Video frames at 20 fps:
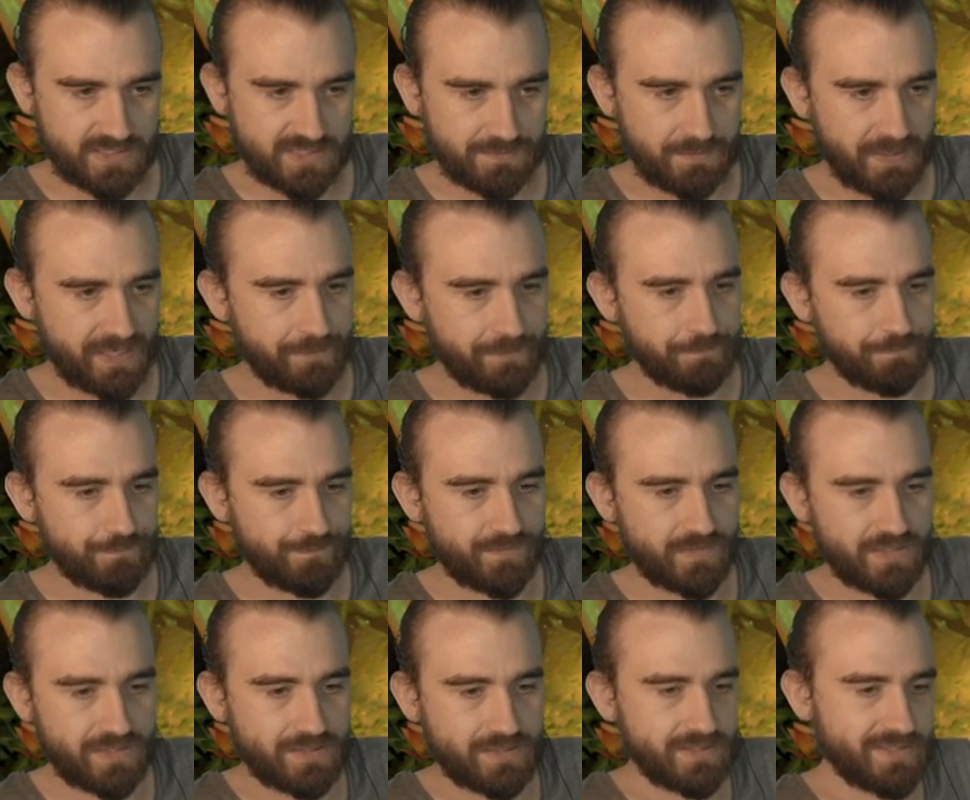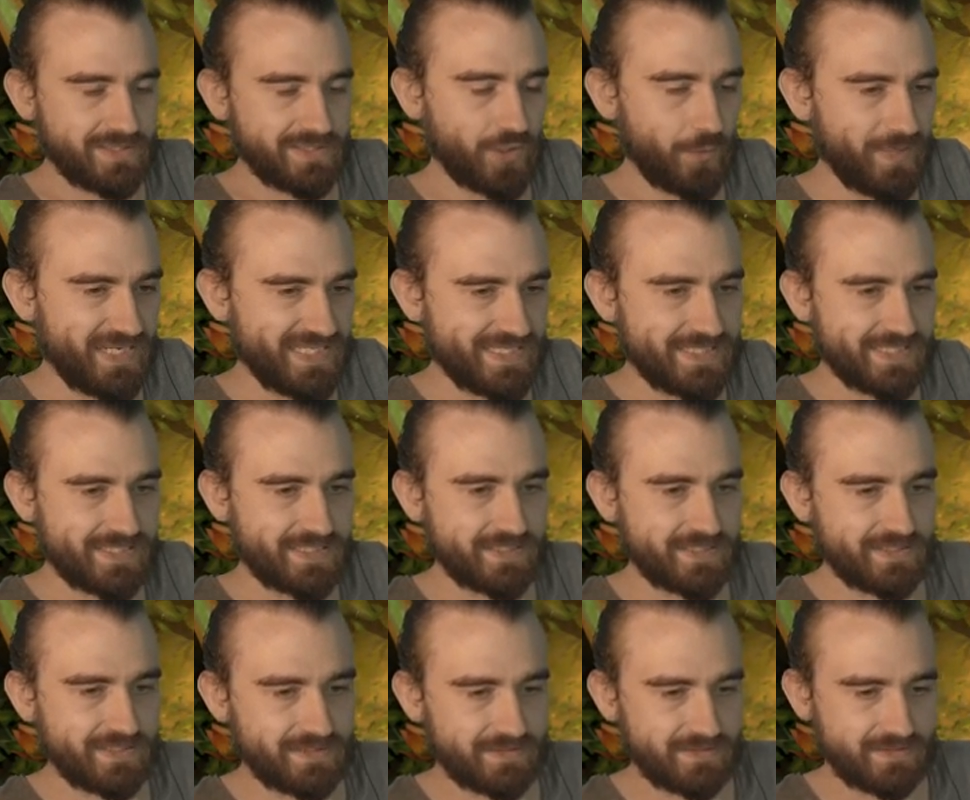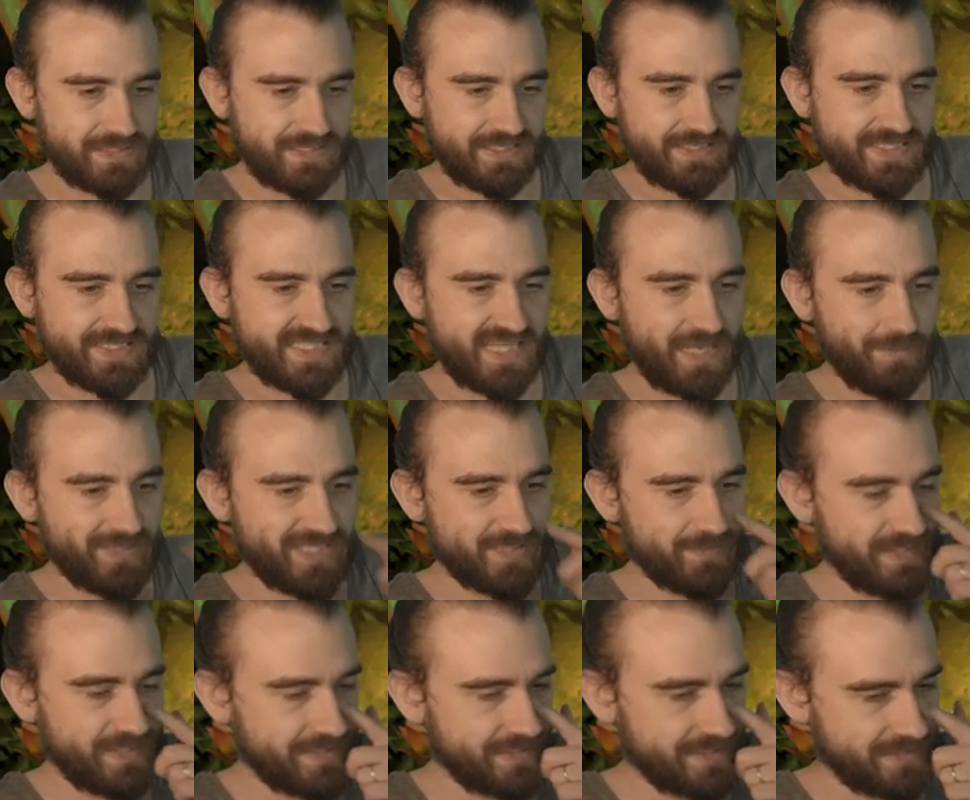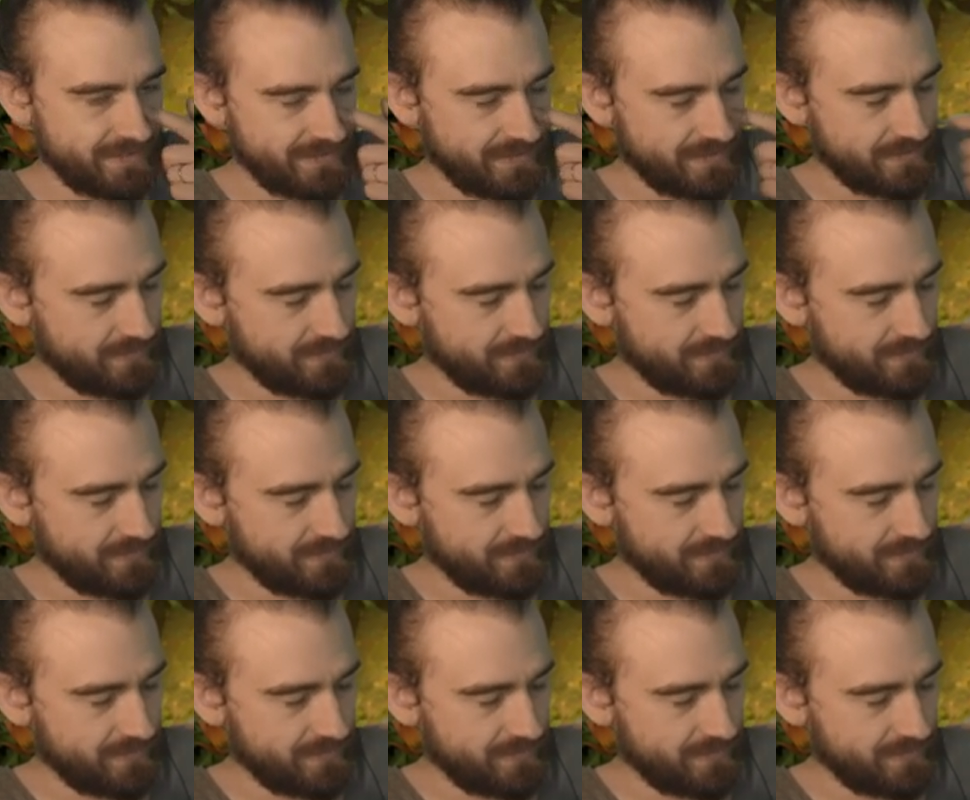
Smack him. Dominance. Establishment.